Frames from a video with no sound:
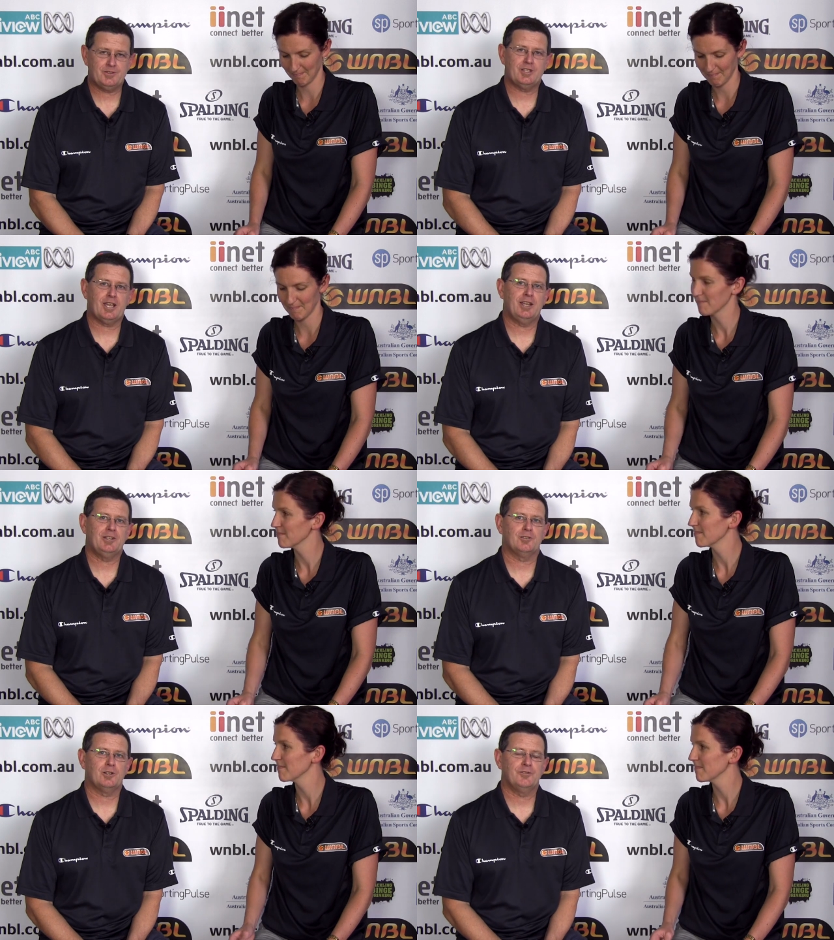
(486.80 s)
Speaker 1: mm.
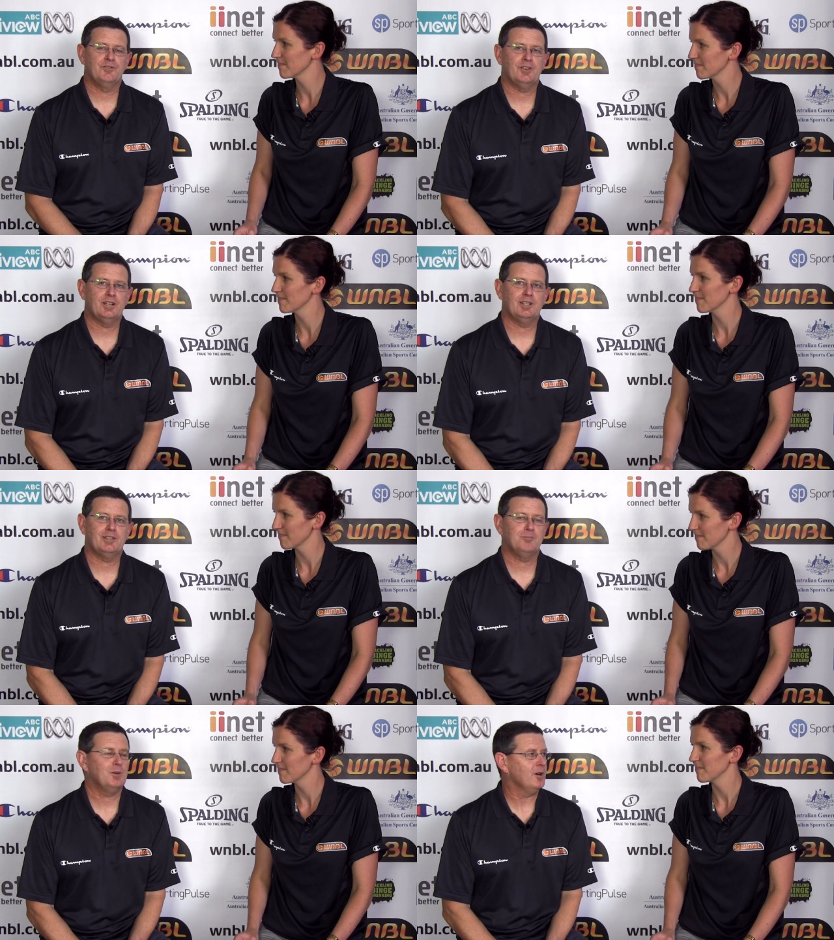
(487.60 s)
gained a lot of
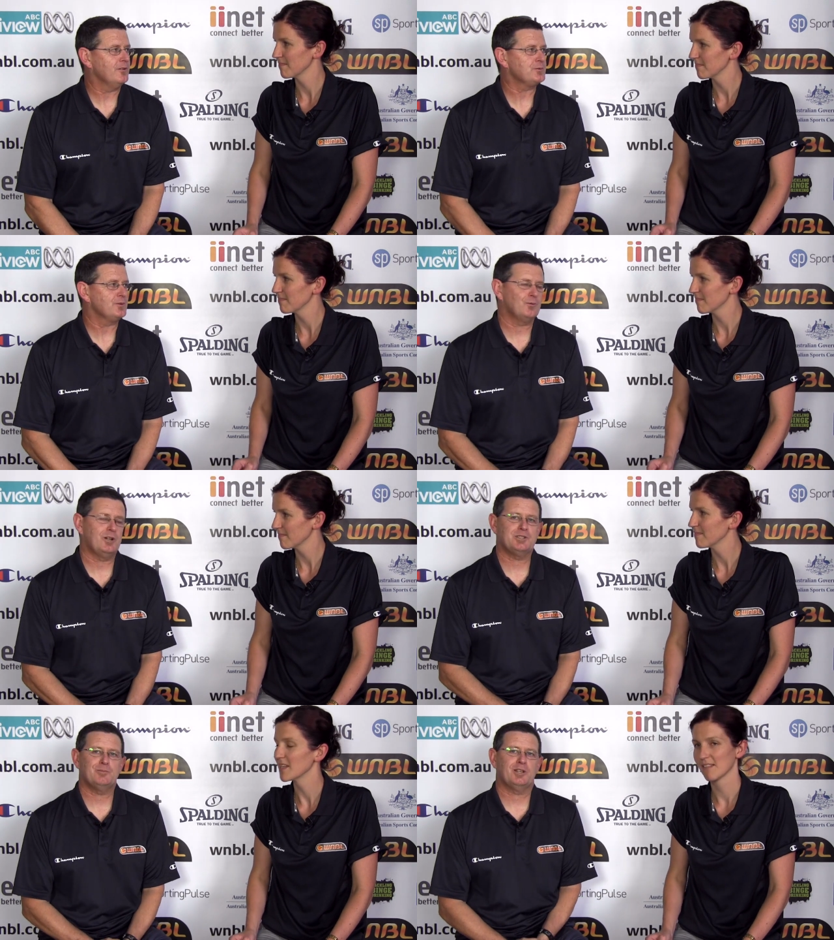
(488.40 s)
uh, admirers with the
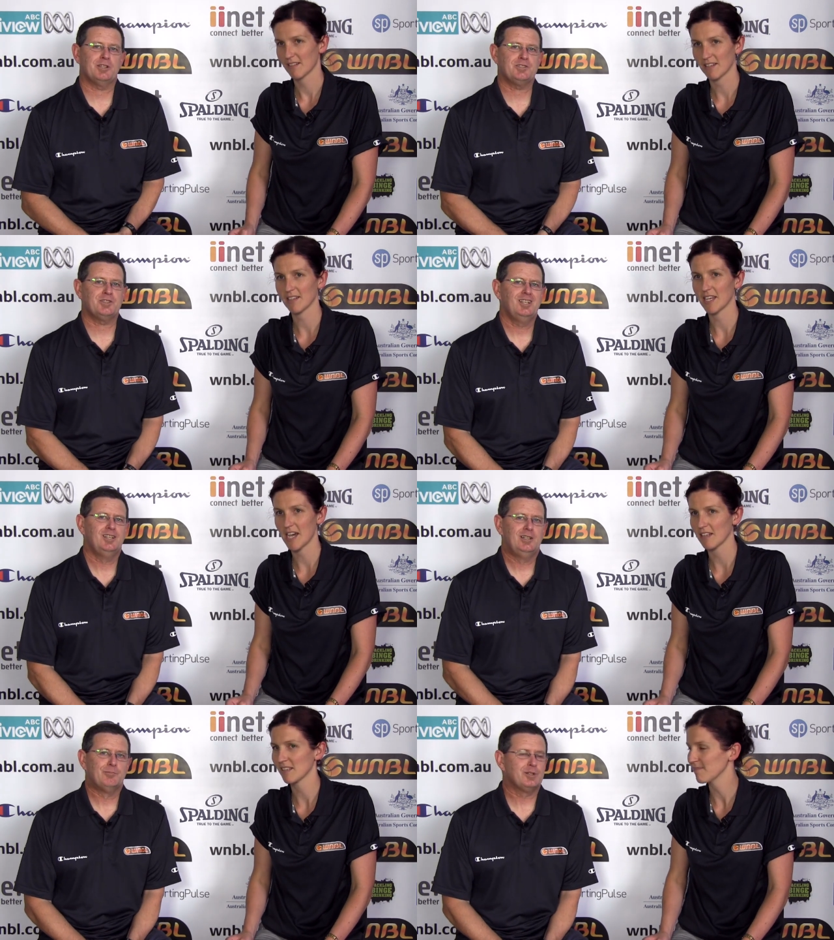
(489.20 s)
way she plays. She she's
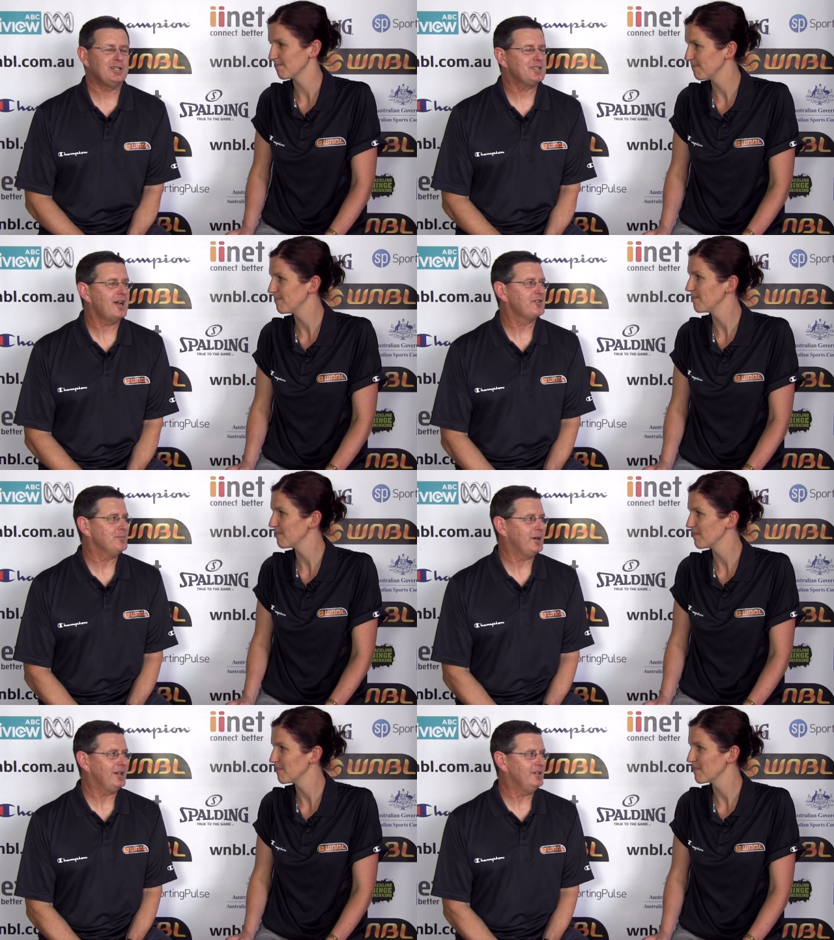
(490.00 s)
certainly has. pretty
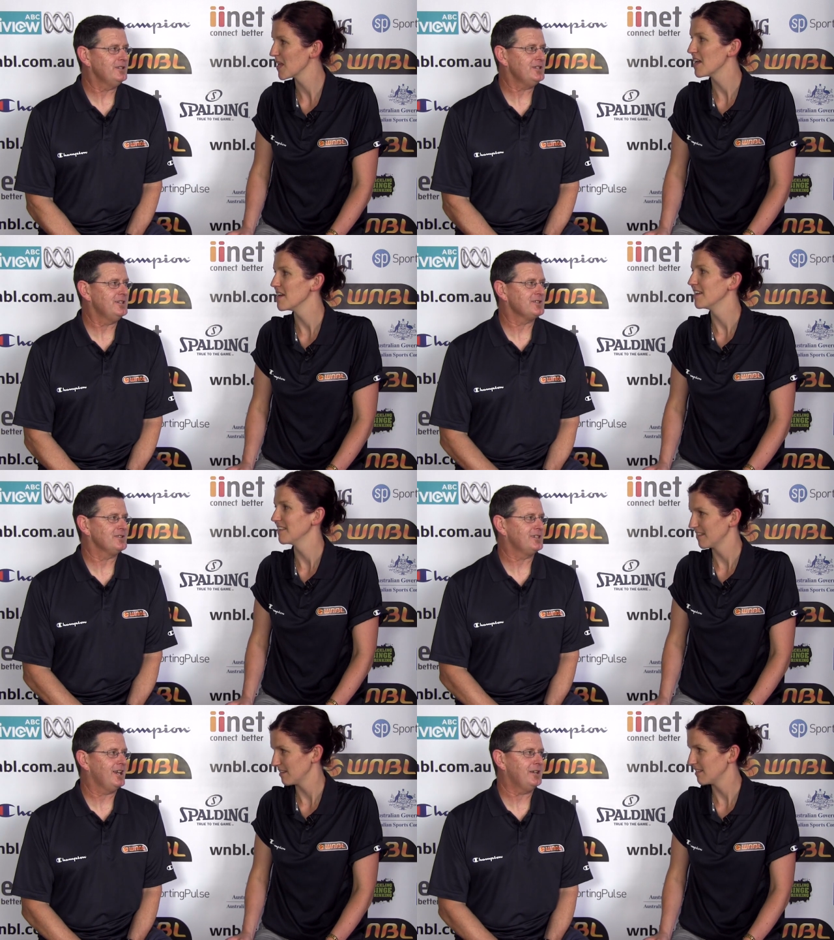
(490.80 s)
tough competitor. She
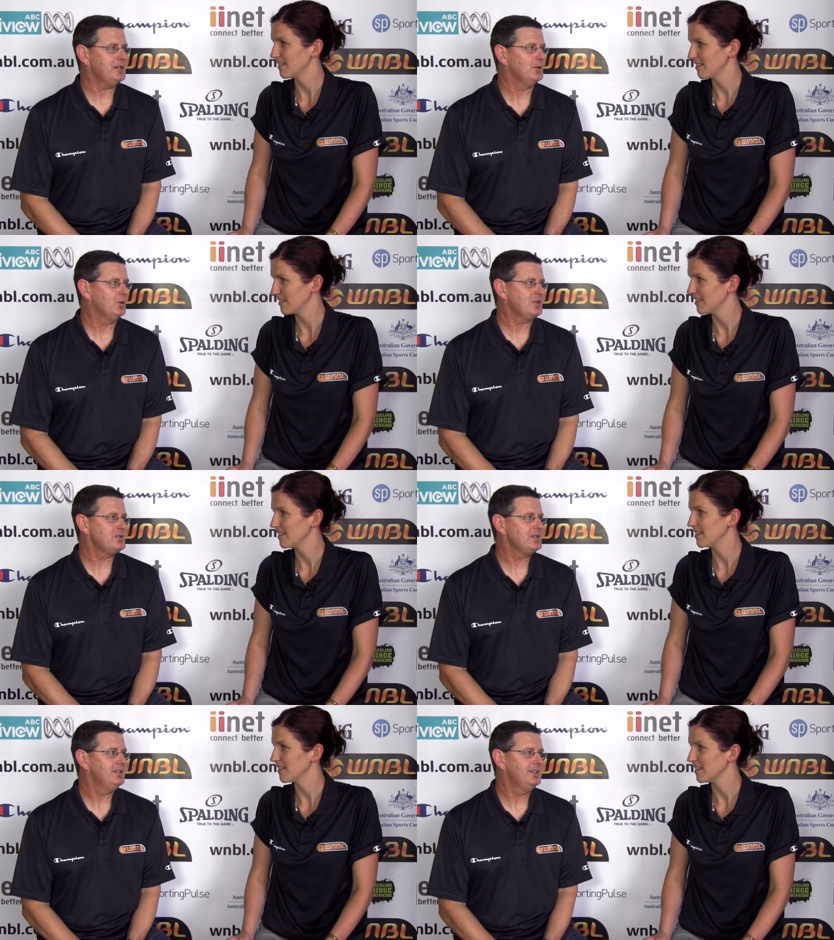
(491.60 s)
doesn't cut any
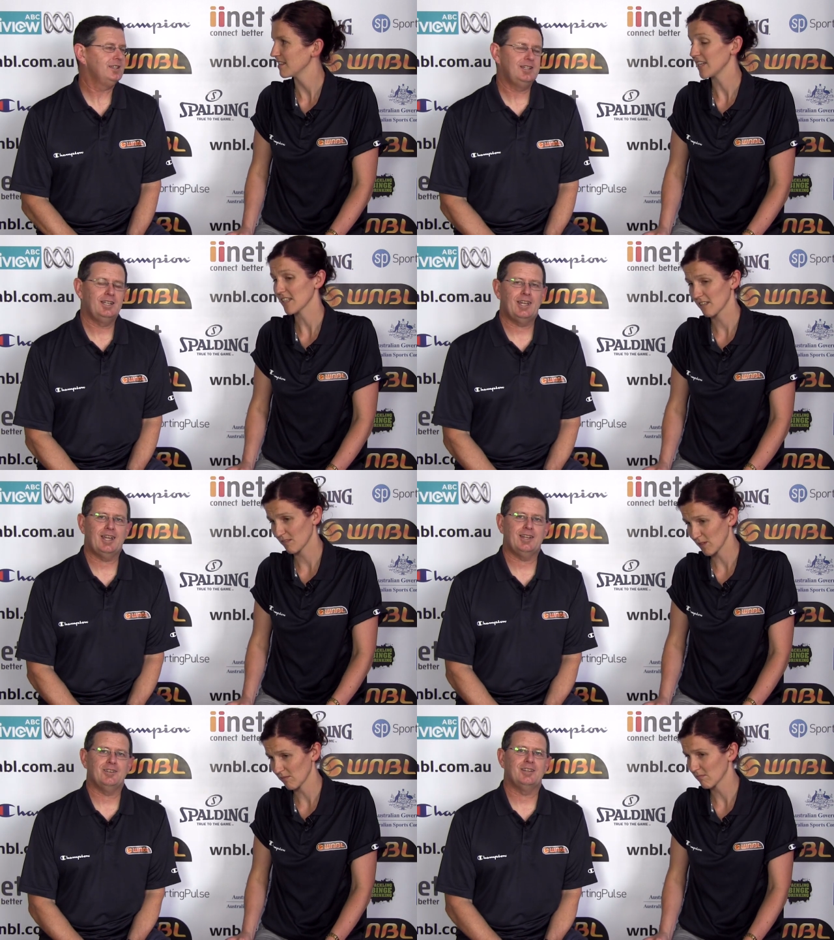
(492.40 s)
corners.
Speaker 2: Yes,
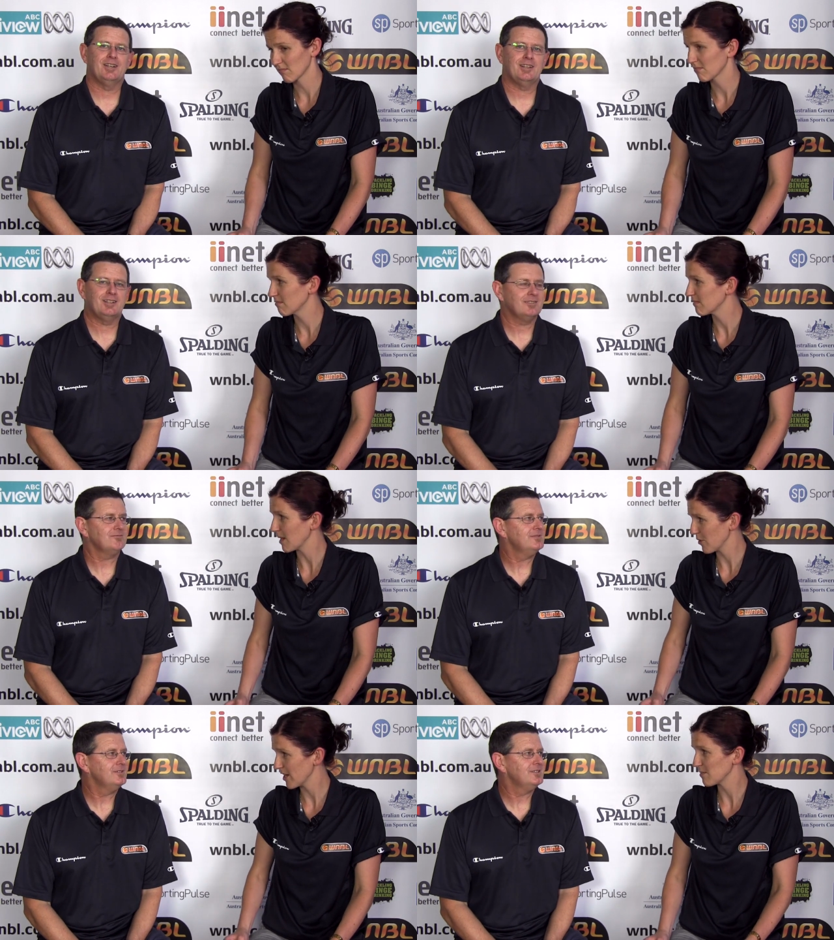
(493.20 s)
and, well, uh,
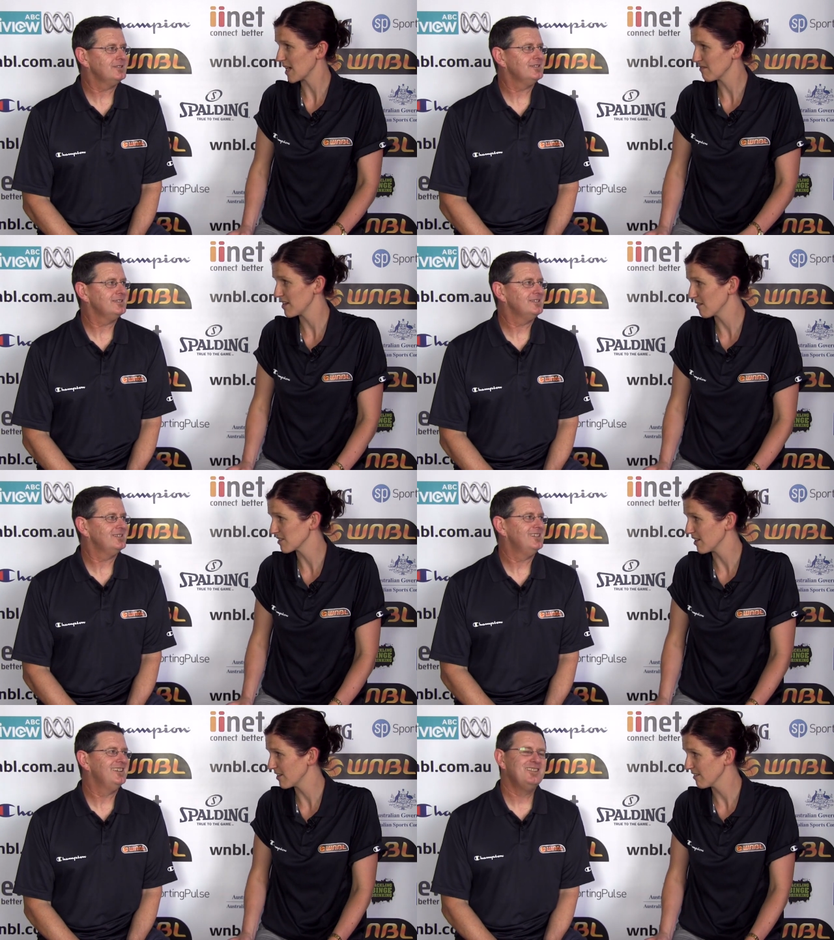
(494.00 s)
they breed them tough in
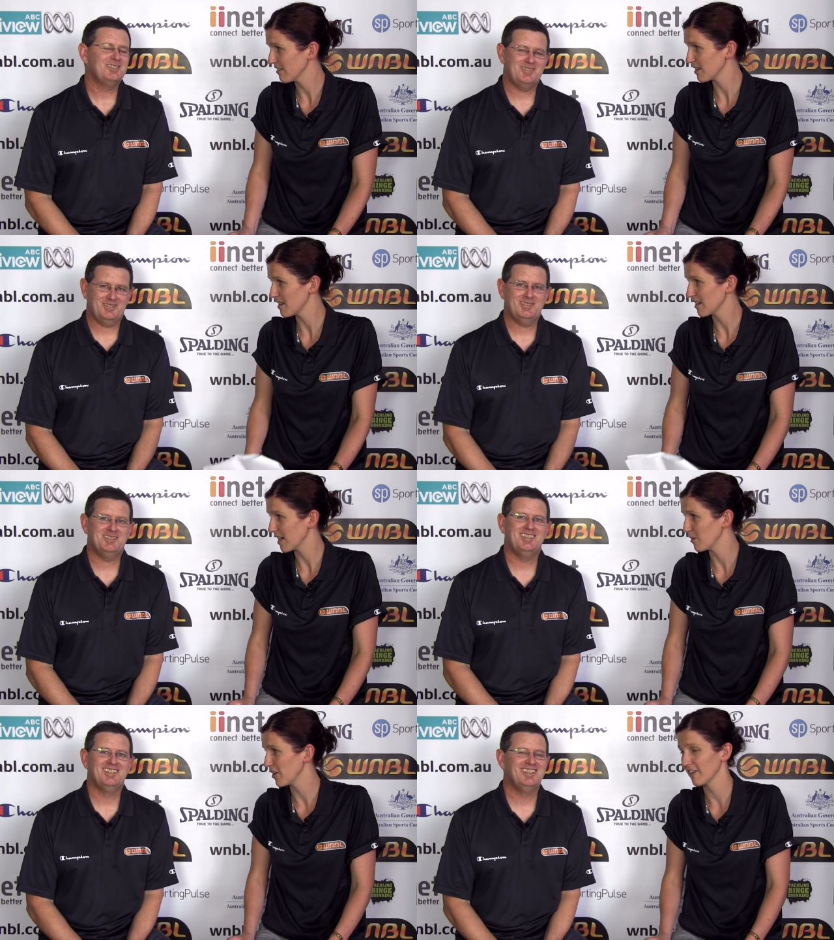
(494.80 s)
Altona. I
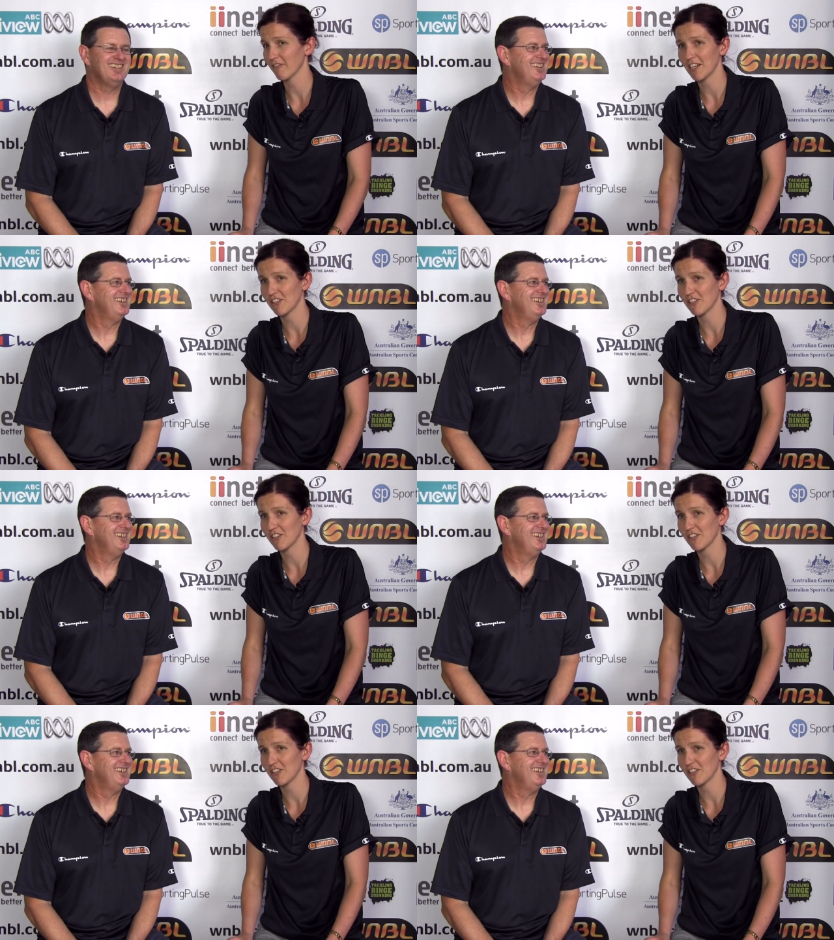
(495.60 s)
think um, her and